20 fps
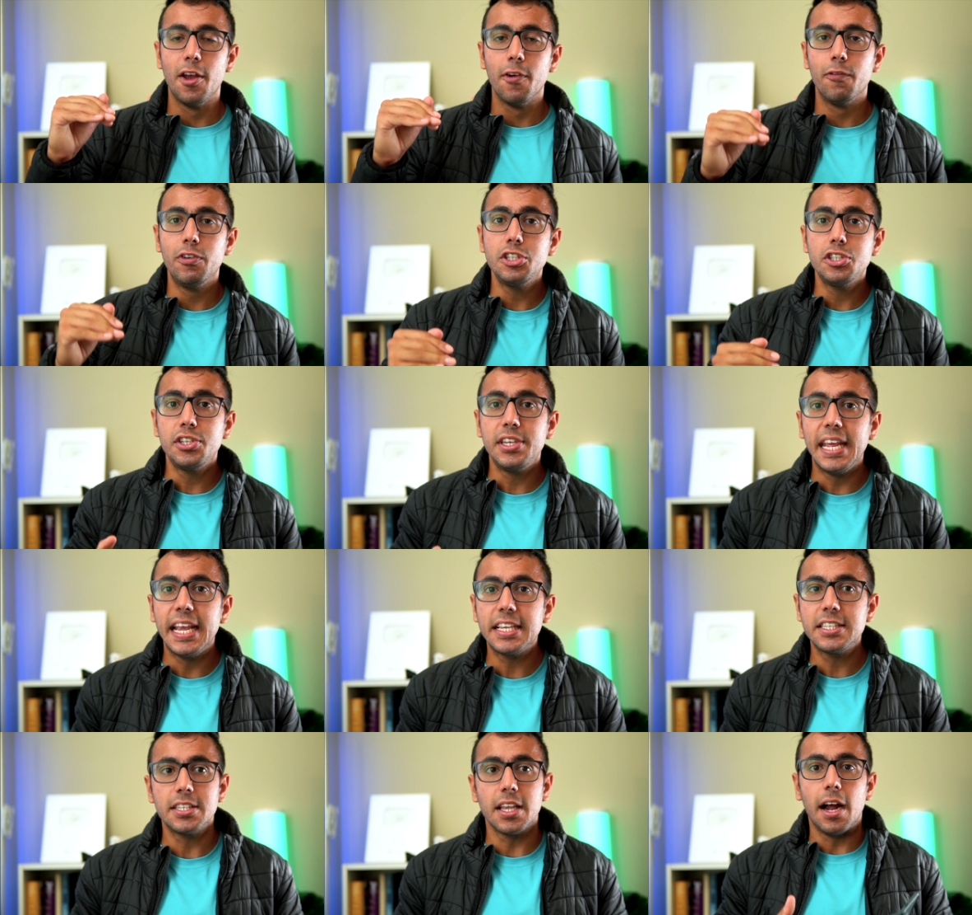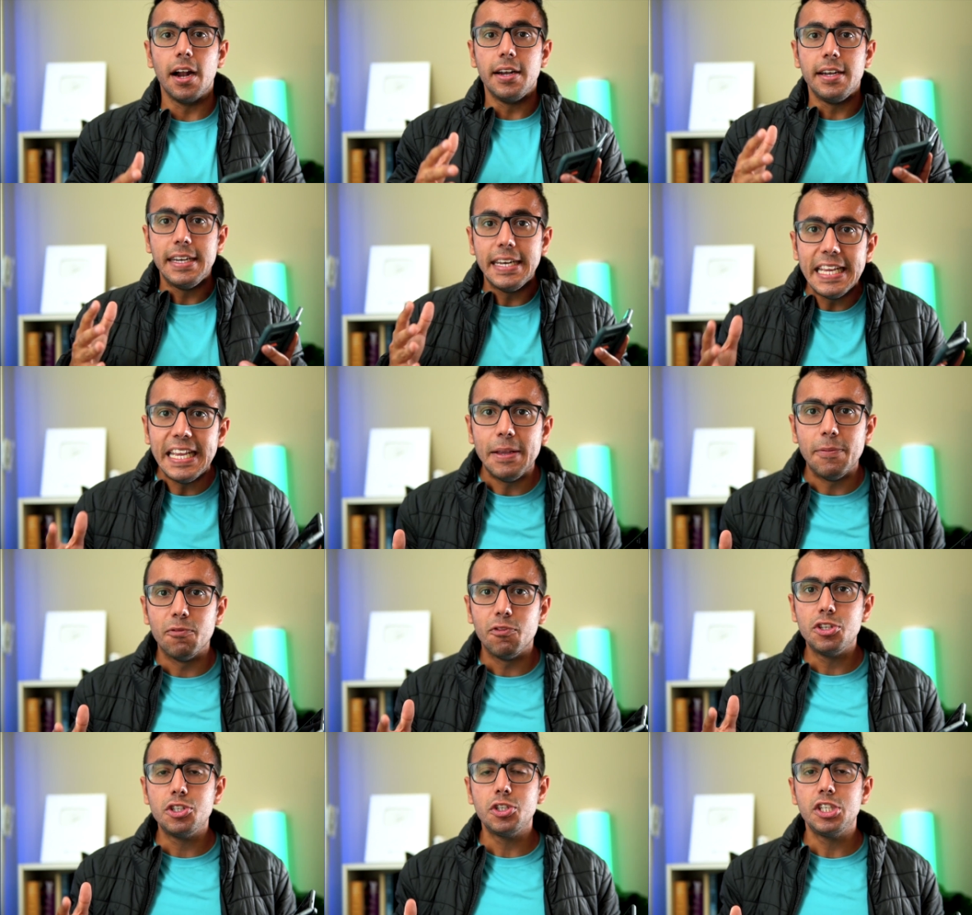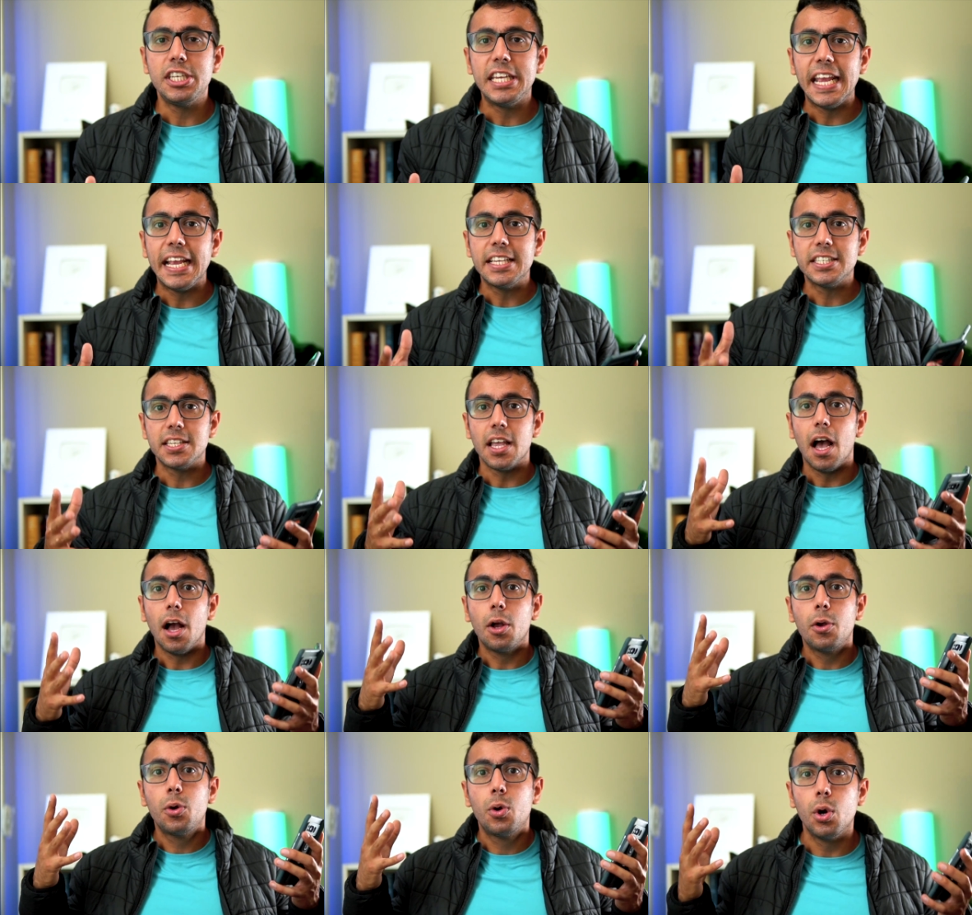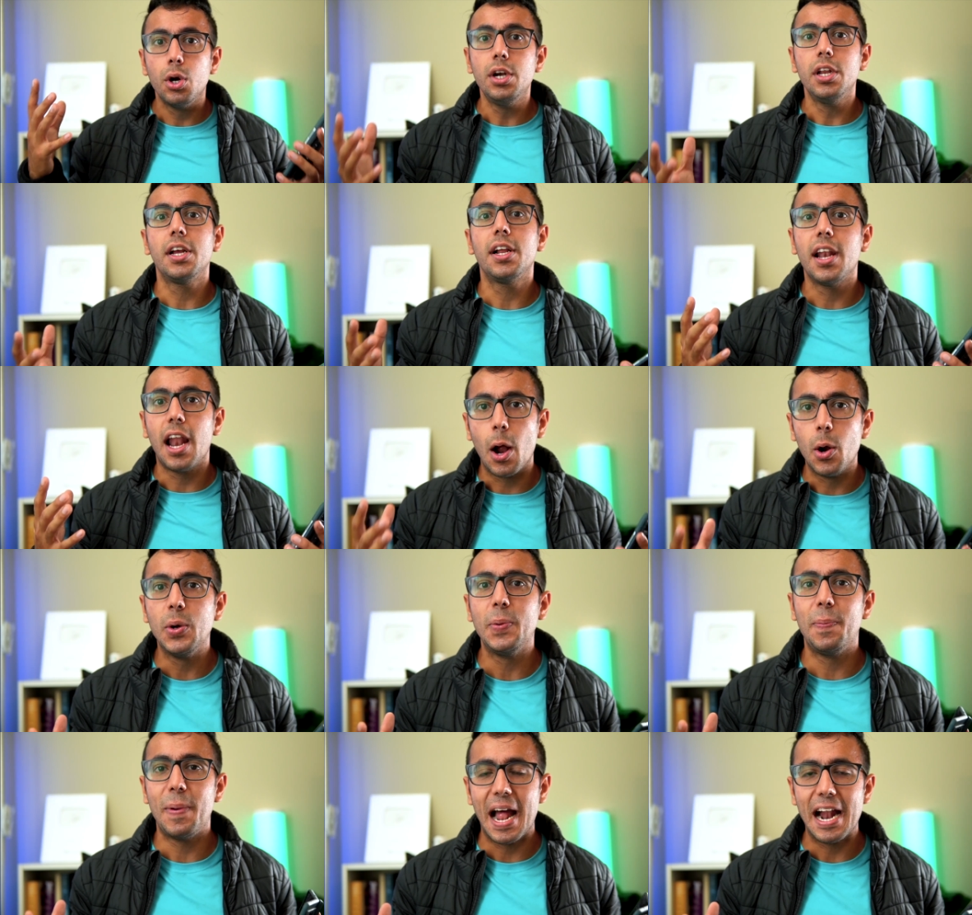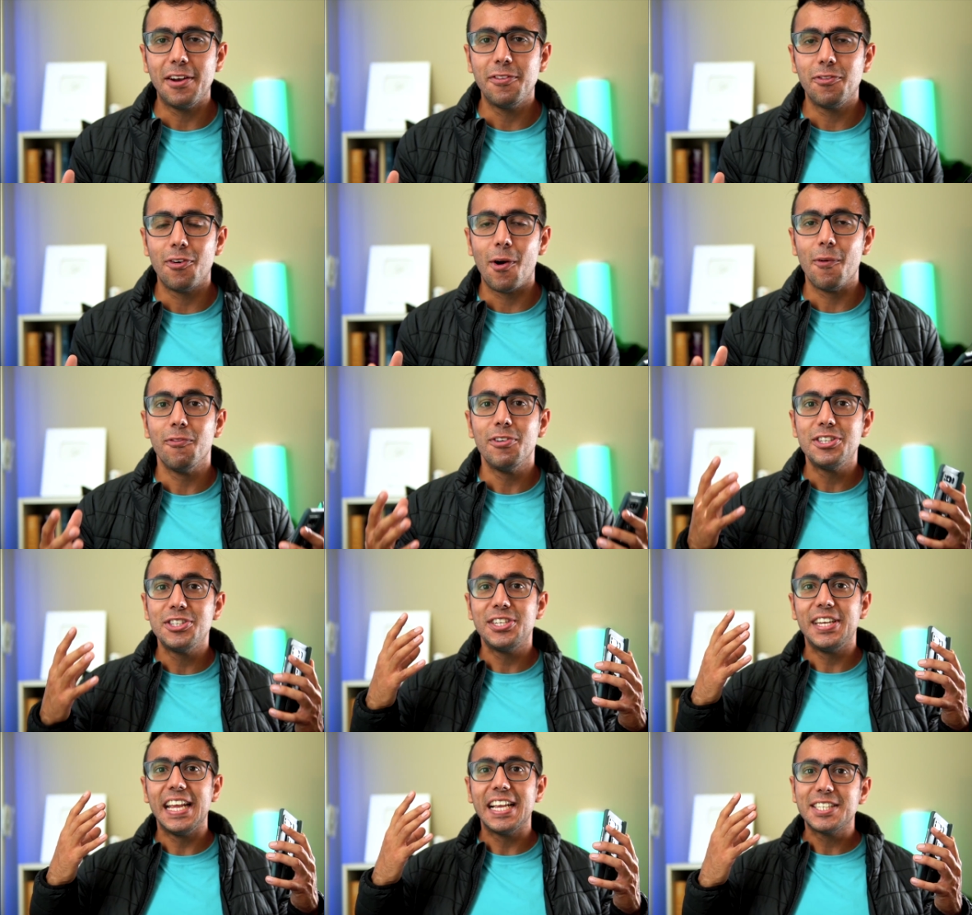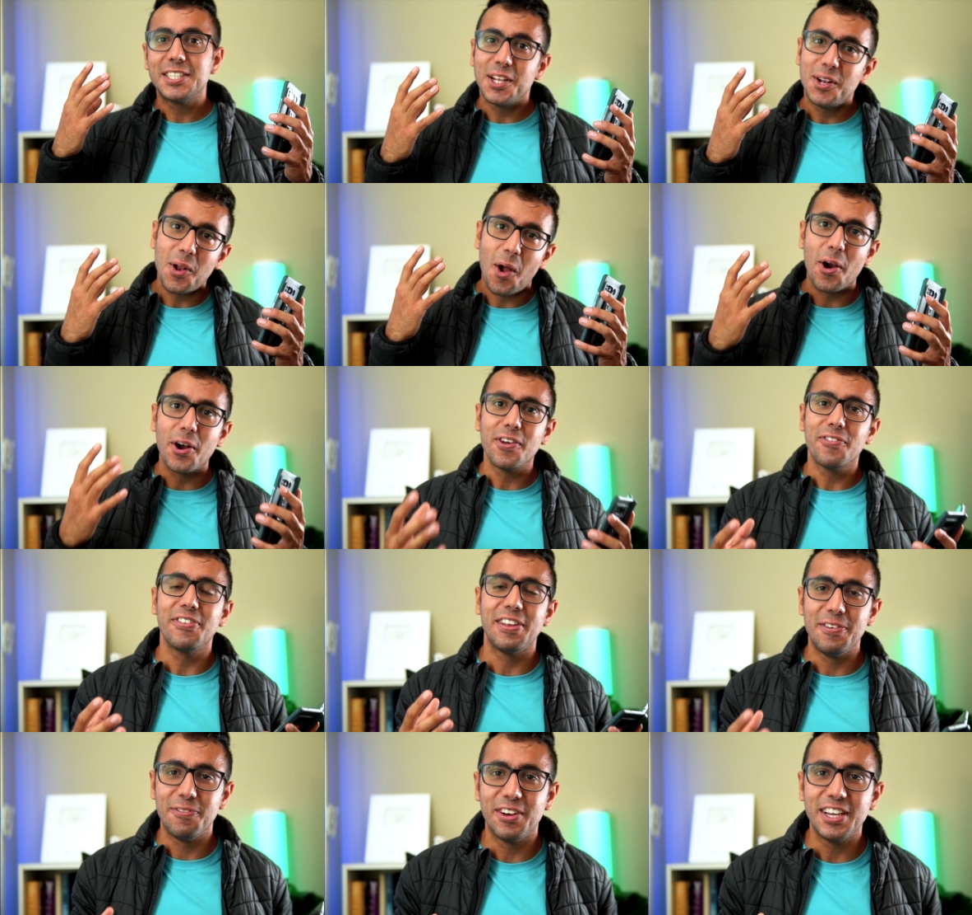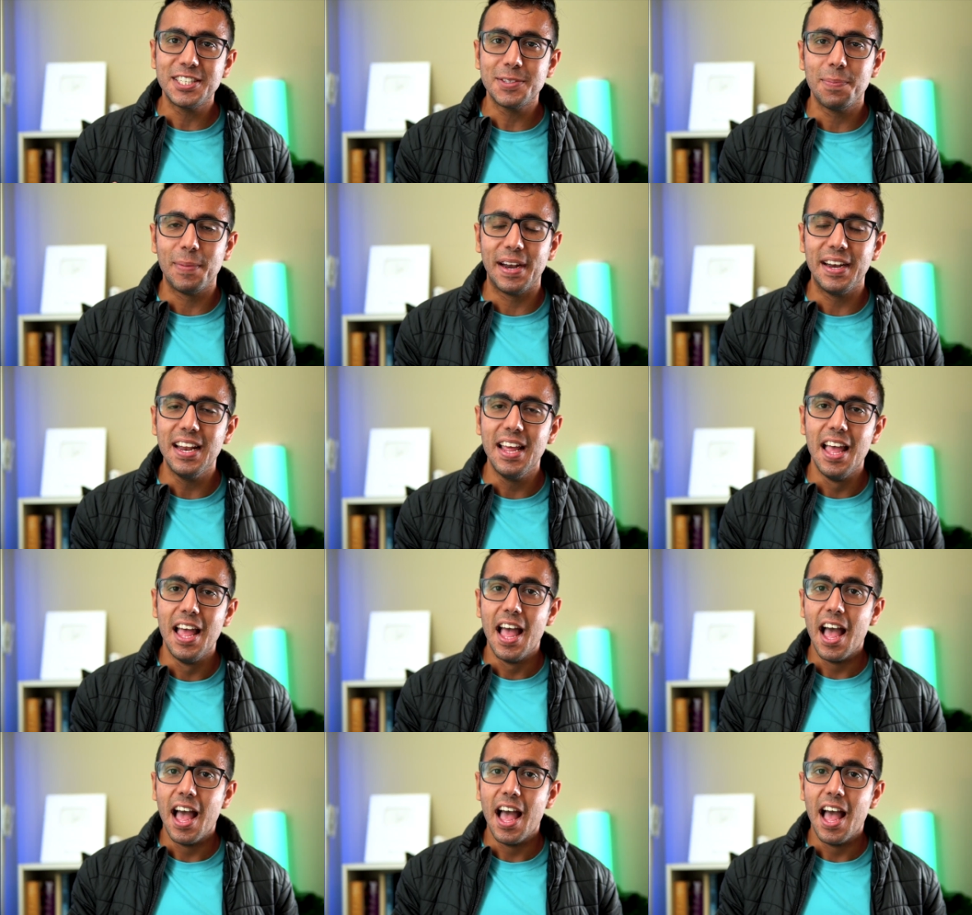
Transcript: which takes a team, which takes a good cloud platform, which takes a lot of investment.